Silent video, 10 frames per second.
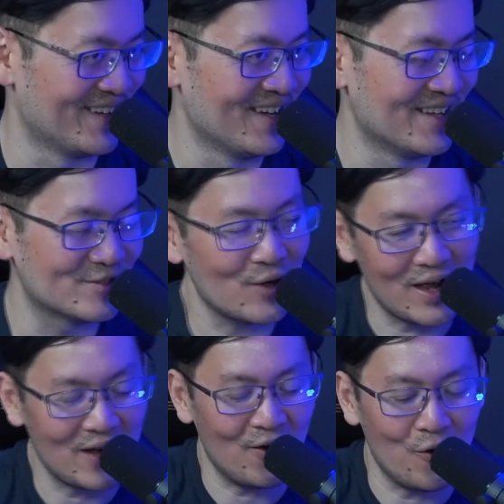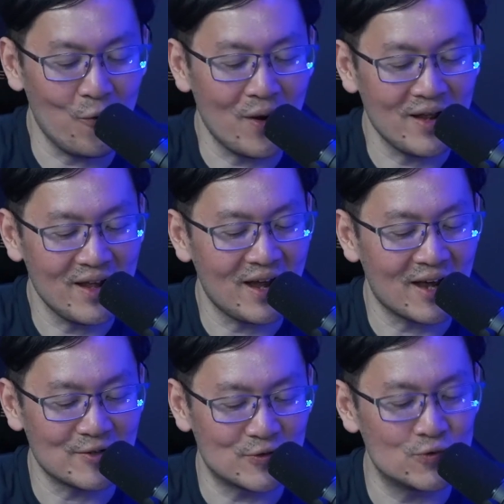so I, on one hand,
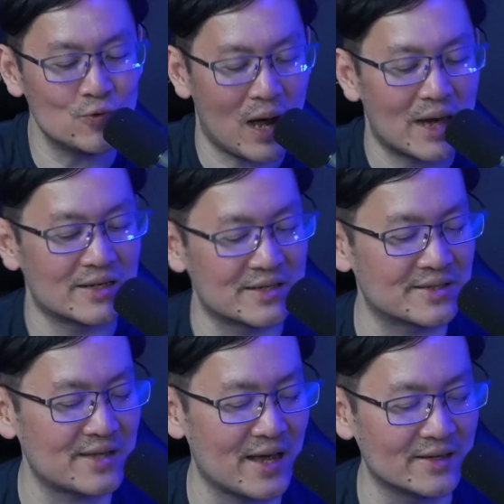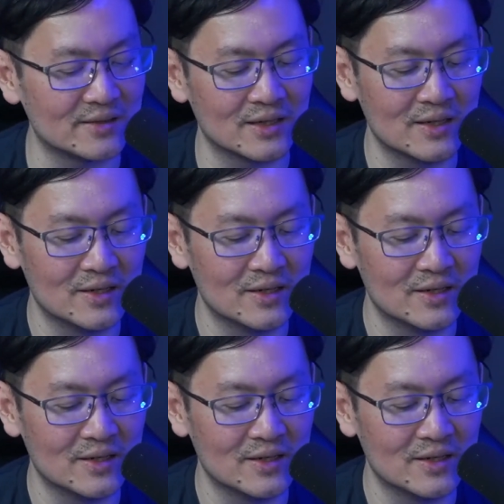I do understand,